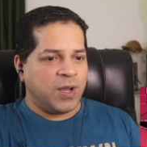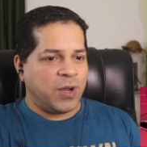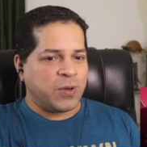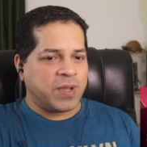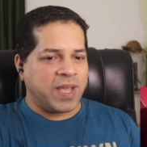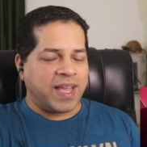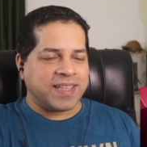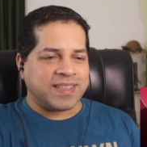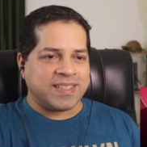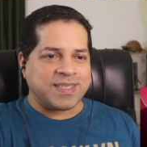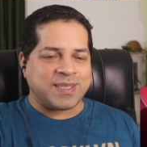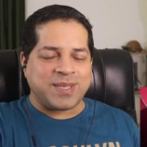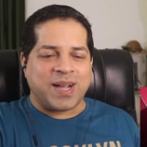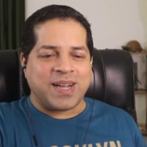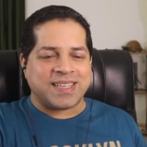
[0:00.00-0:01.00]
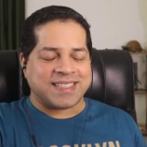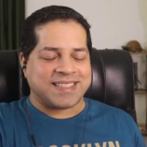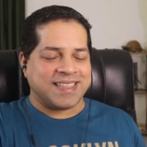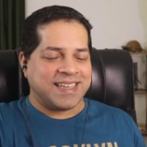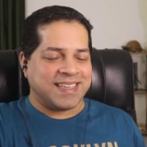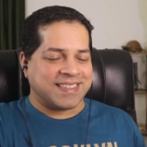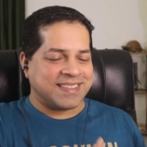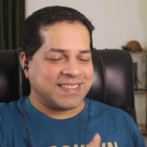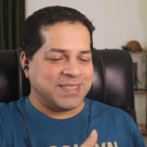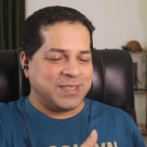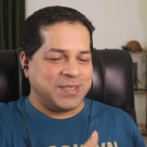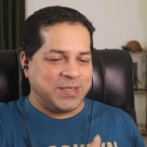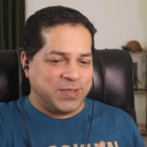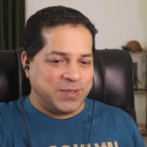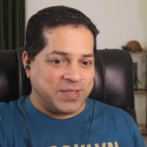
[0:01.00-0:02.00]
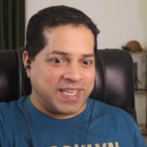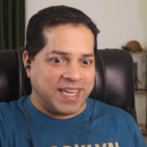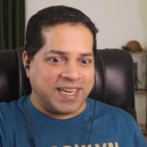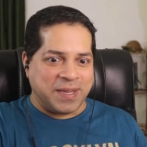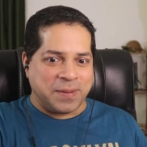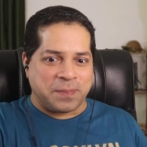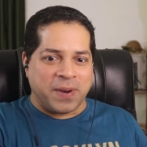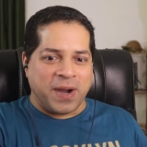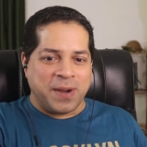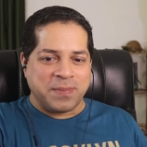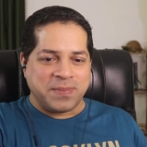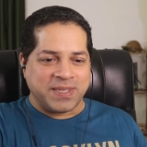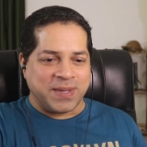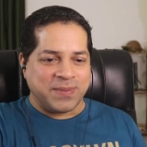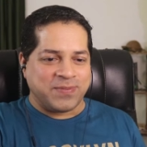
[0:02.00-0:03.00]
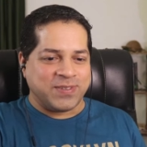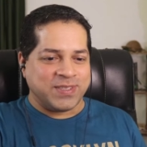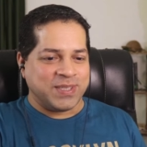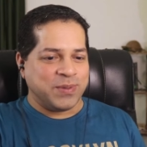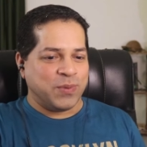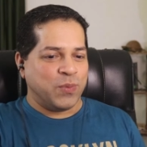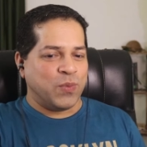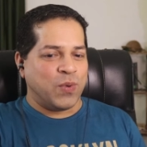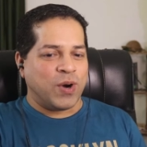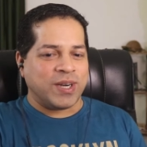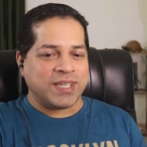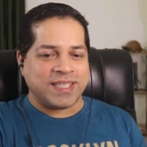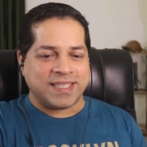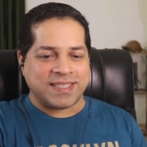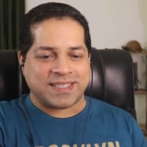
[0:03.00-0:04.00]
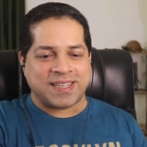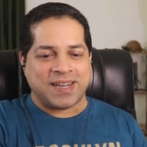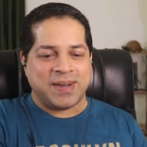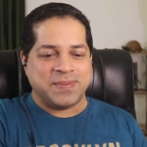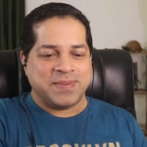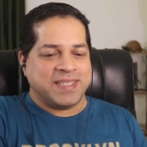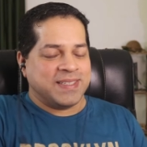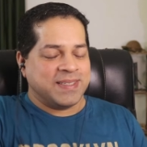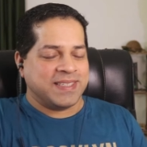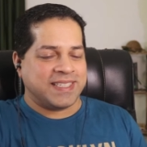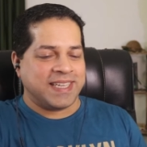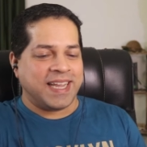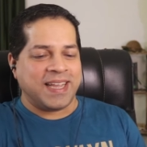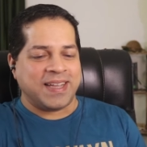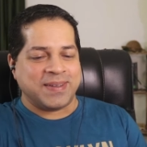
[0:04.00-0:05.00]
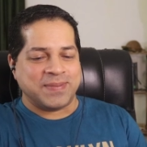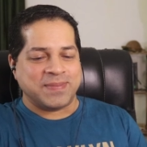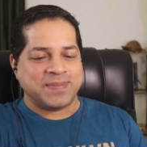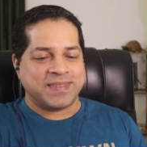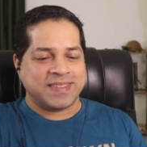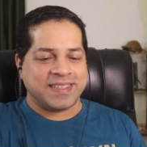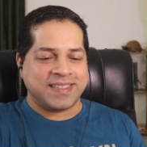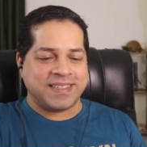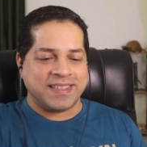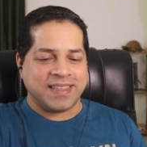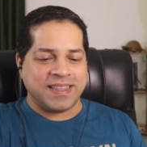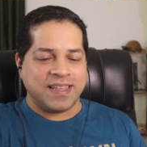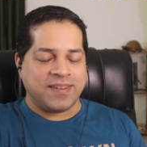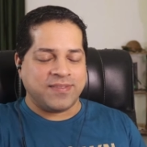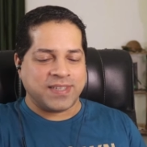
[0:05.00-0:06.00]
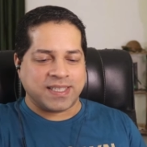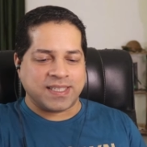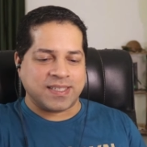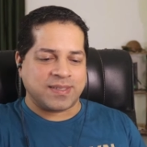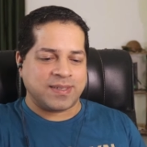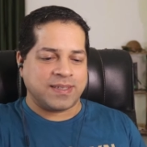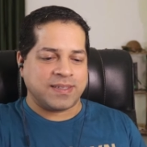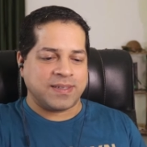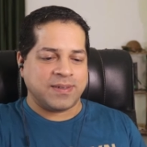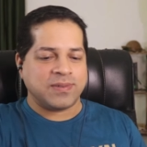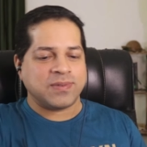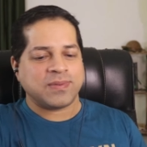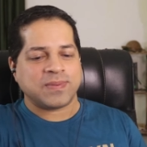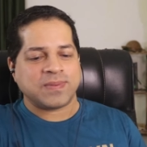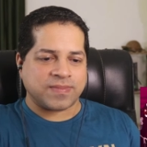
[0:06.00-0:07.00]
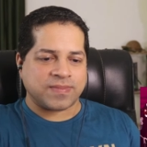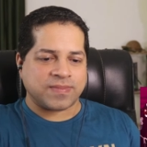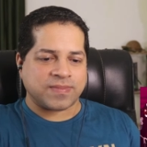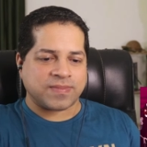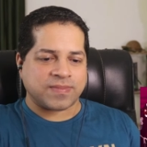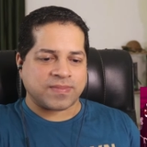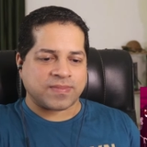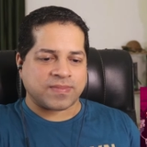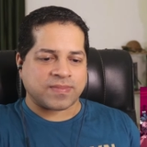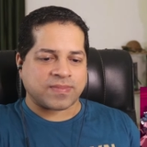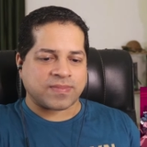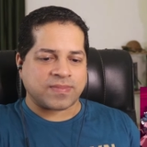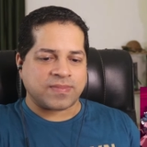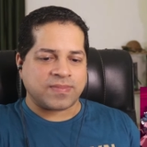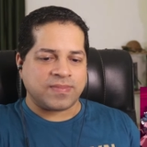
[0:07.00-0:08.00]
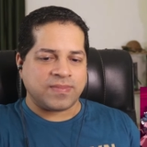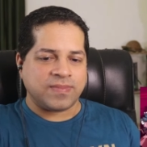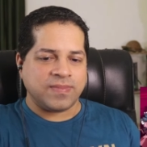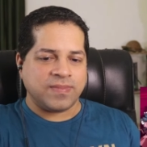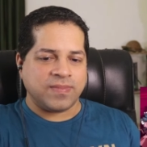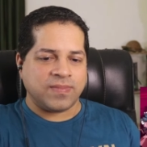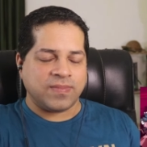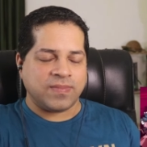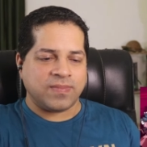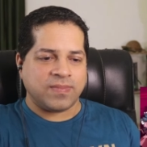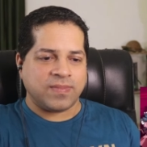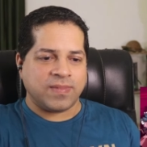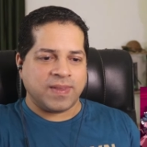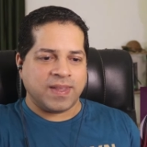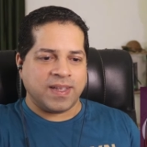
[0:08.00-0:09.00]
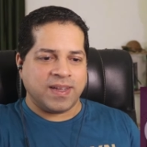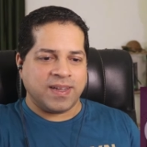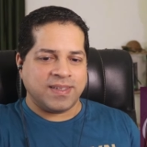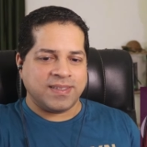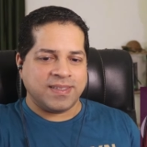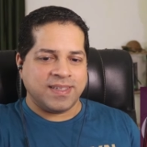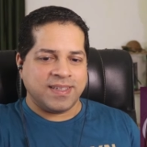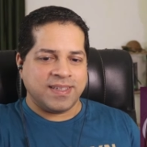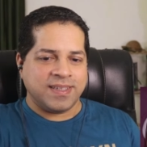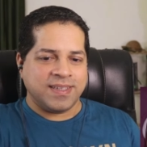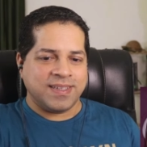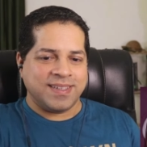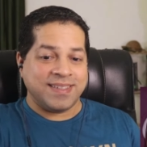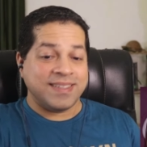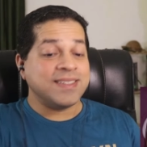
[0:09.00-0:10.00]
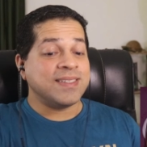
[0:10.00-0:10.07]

Okay, this song is like, you're getting pumped up for the war that is coming. Damn. Loving this right now. I got you a souvenir from Cannibal Town.